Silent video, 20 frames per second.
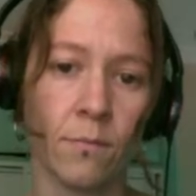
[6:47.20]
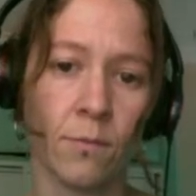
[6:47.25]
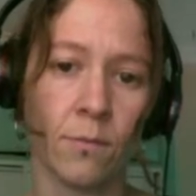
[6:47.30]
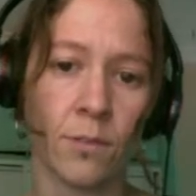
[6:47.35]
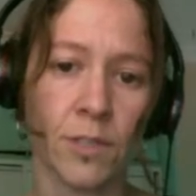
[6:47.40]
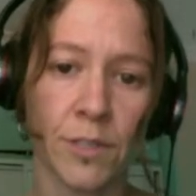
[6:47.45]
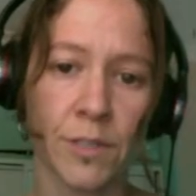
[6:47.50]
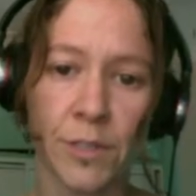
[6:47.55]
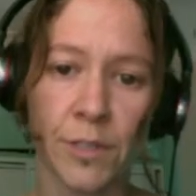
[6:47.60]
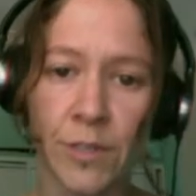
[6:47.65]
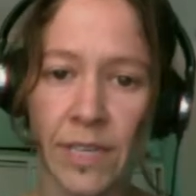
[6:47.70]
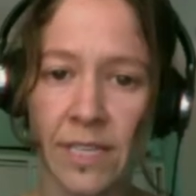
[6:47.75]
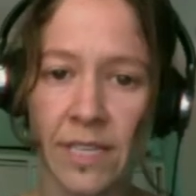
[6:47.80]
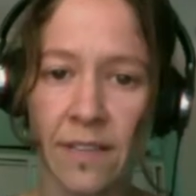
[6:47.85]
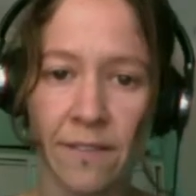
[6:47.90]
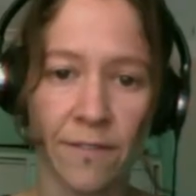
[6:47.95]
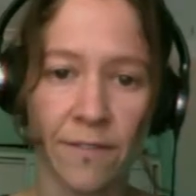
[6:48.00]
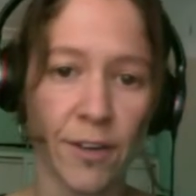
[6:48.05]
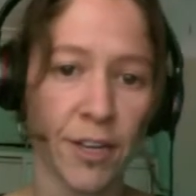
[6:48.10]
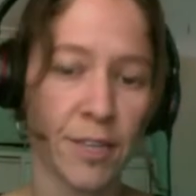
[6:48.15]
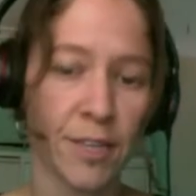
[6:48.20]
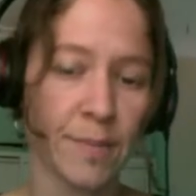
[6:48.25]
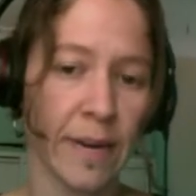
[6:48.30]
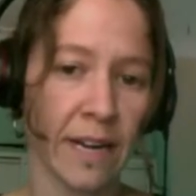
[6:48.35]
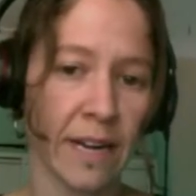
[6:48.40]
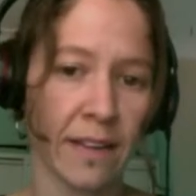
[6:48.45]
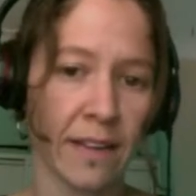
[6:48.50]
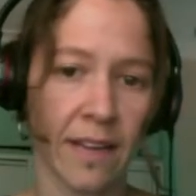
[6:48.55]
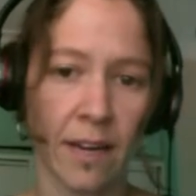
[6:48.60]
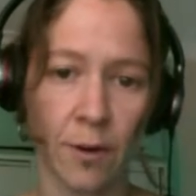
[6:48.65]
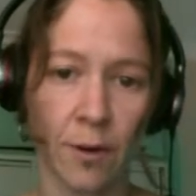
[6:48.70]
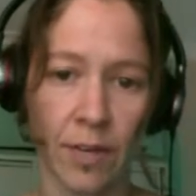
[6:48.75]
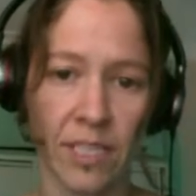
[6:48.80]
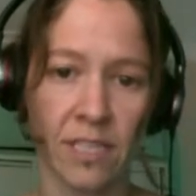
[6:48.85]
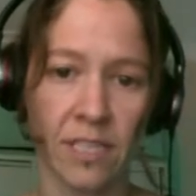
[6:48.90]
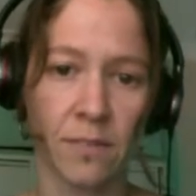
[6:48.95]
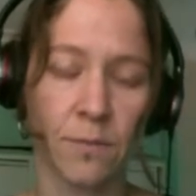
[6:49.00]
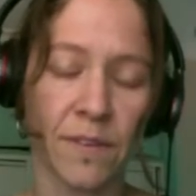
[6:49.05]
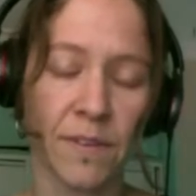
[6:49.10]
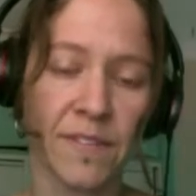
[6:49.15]
Well, to address the first part of that
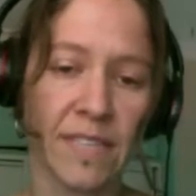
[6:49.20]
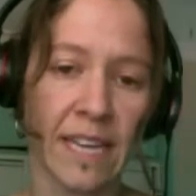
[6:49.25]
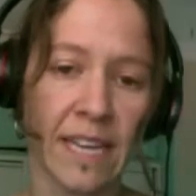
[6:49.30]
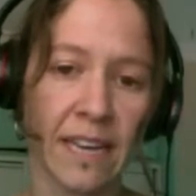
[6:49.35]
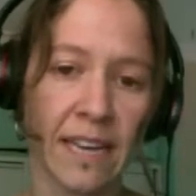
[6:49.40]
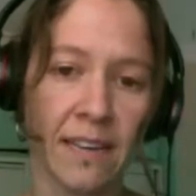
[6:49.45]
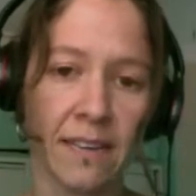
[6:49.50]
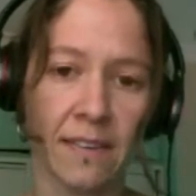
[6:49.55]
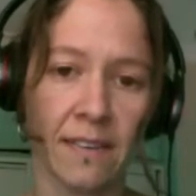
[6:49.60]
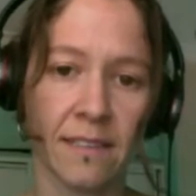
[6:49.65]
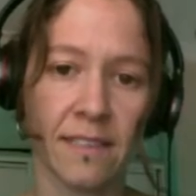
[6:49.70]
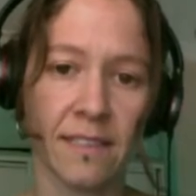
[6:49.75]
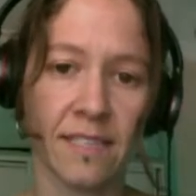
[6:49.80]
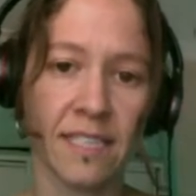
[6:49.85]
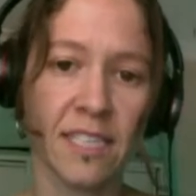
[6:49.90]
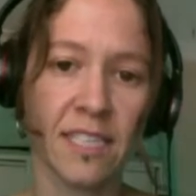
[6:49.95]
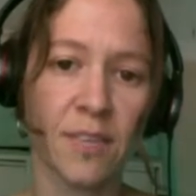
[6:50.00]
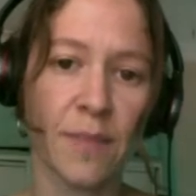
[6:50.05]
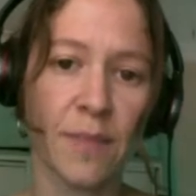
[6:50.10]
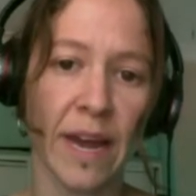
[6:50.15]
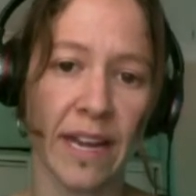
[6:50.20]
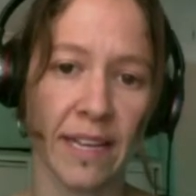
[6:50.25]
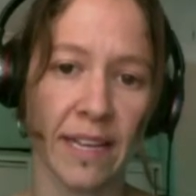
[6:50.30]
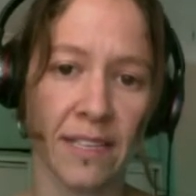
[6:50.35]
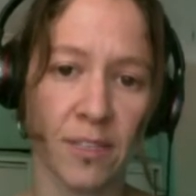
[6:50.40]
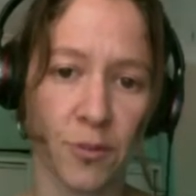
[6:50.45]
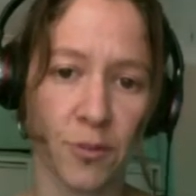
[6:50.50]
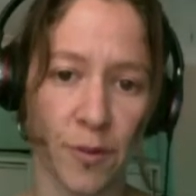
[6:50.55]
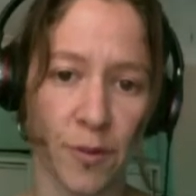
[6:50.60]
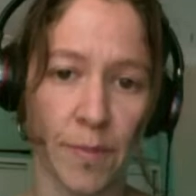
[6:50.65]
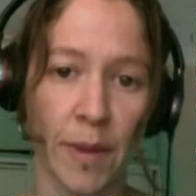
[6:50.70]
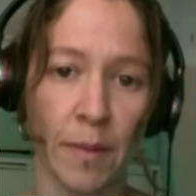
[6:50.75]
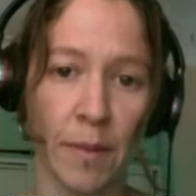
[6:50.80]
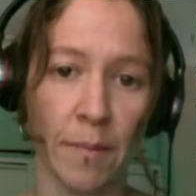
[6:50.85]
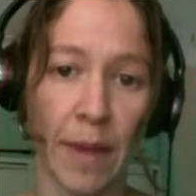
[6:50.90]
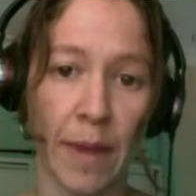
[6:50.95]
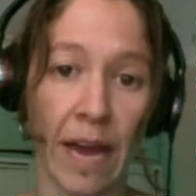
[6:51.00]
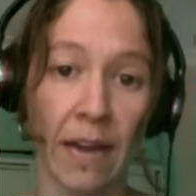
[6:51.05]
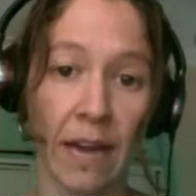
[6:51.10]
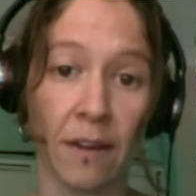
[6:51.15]
question, we've seen a systematic stripping
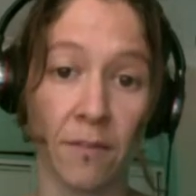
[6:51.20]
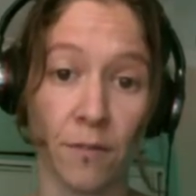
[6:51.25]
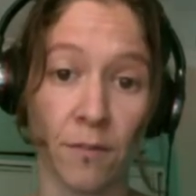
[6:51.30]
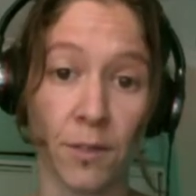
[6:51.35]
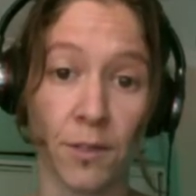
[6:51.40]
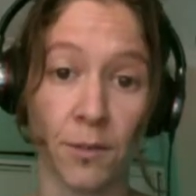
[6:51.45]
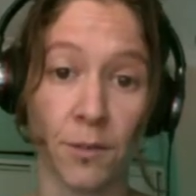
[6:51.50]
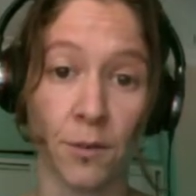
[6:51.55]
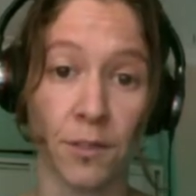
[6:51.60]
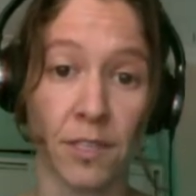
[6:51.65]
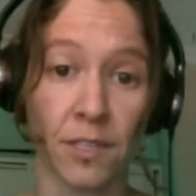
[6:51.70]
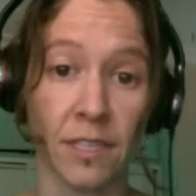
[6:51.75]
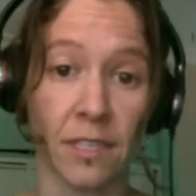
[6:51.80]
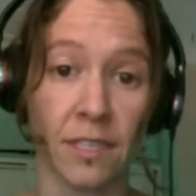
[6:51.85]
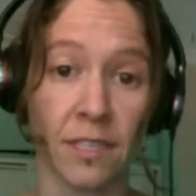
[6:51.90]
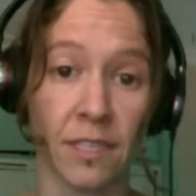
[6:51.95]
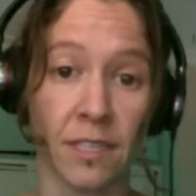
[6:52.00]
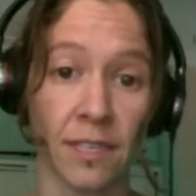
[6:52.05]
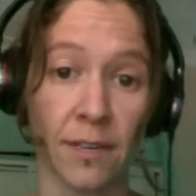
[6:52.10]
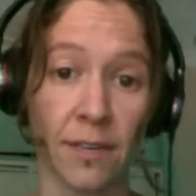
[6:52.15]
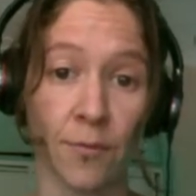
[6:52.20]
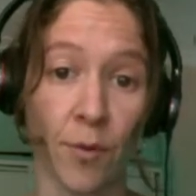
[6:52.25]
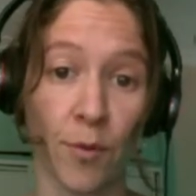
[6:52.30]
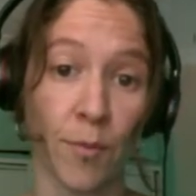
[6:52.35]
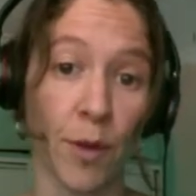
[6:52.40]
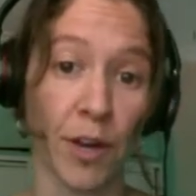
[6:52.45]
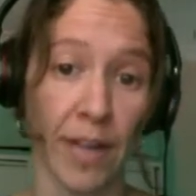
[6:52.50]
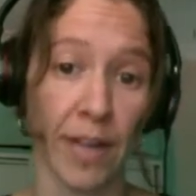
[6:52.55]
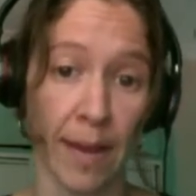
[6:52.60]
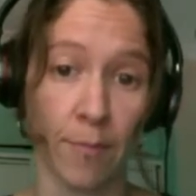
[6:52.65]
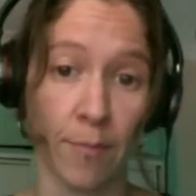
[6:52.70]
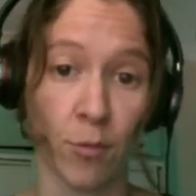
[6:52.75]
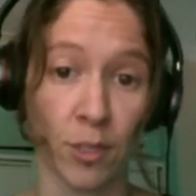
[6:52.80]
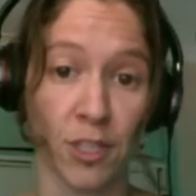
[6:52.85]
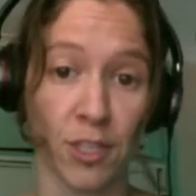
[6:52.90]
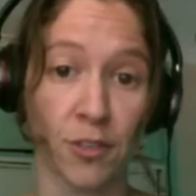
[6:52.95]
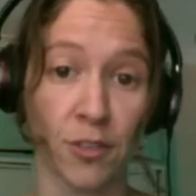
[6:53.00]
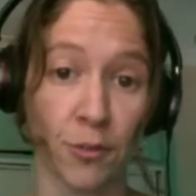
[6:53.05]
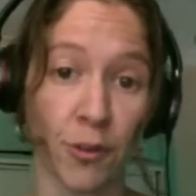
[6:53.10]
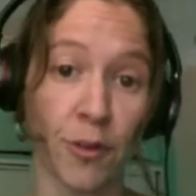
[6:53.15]
back of resources to remote
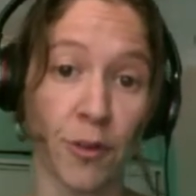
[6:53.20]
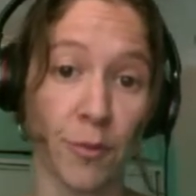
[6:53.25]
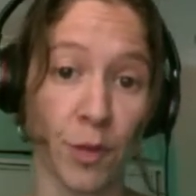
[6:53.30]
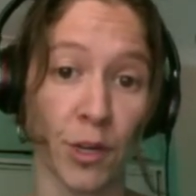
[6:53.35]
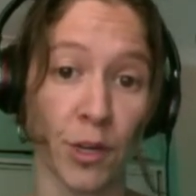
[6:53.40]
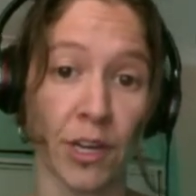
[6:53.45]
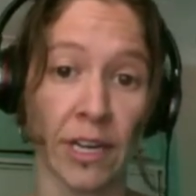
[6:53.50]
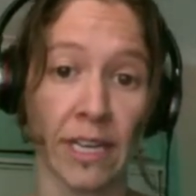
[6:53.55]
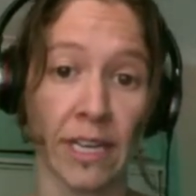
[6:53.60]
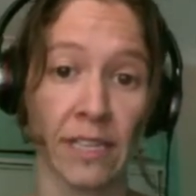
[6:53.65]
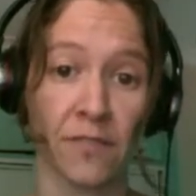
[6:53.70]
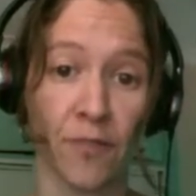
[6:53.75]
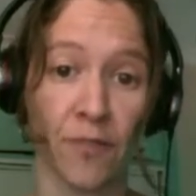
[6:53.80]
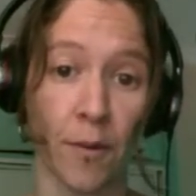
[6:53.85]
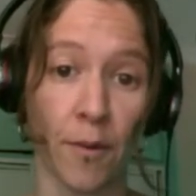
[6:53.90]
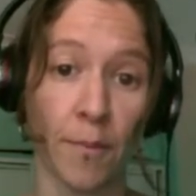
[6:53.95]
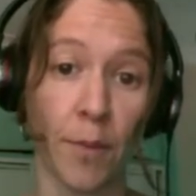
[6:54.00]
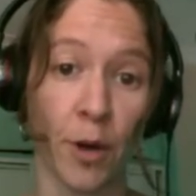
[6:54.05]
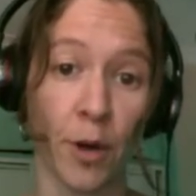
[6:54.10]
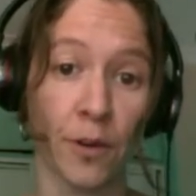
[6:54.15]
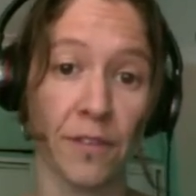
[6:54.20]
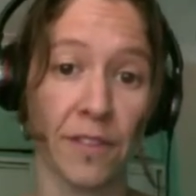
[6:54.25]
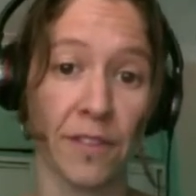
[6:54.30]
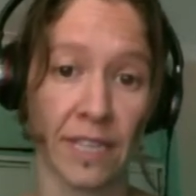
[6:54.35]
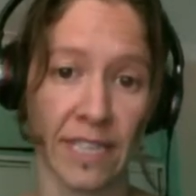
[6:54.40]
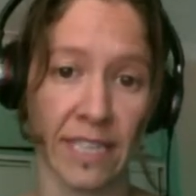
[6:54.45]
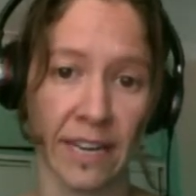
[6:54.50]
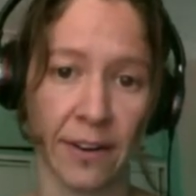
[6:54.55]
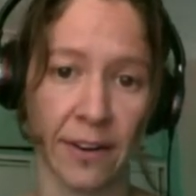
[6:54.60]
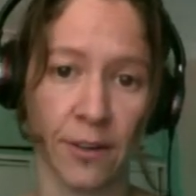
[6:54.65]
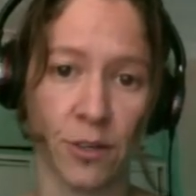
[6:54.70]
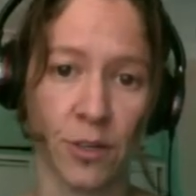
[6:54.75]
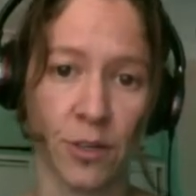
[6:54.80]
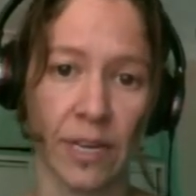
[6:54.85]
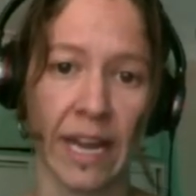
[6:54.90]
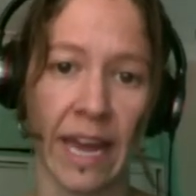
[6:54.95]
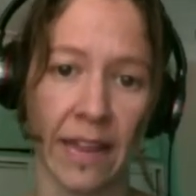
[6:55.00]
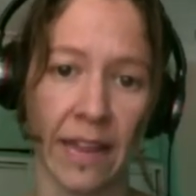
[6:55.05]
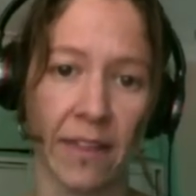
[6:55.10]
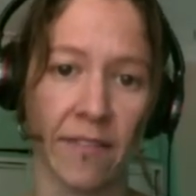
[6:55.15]
Aboriginal communities from both the
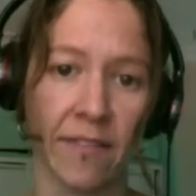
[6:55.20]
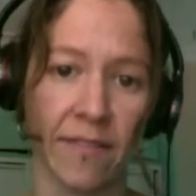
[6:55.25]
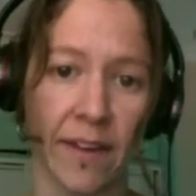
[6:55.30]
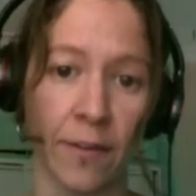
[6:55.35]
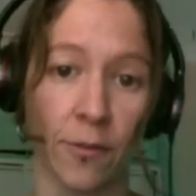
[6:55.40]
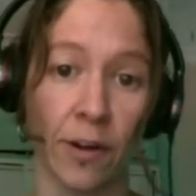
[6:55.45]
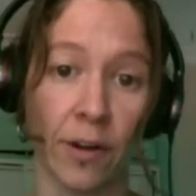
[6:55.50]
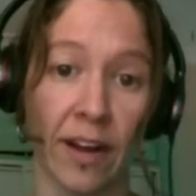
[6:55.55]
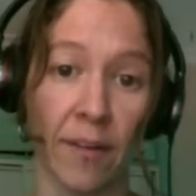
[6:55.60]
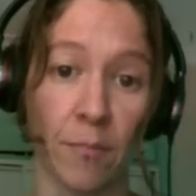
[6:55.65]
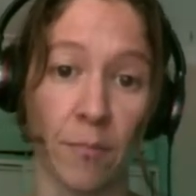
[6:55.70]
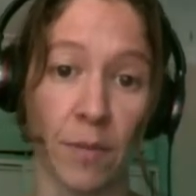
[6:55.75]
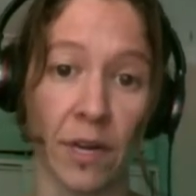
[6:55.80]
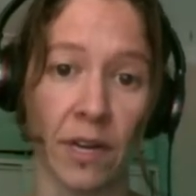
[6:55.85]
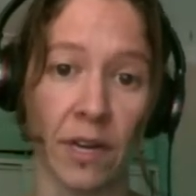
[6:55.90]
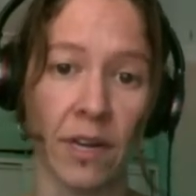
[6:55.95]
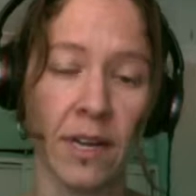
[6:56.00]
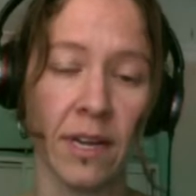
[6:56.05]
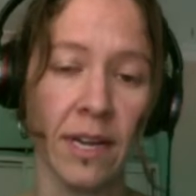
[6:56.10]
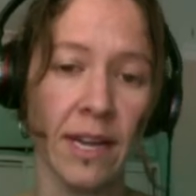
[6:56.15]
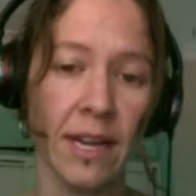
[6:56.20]
Territory and the federal government.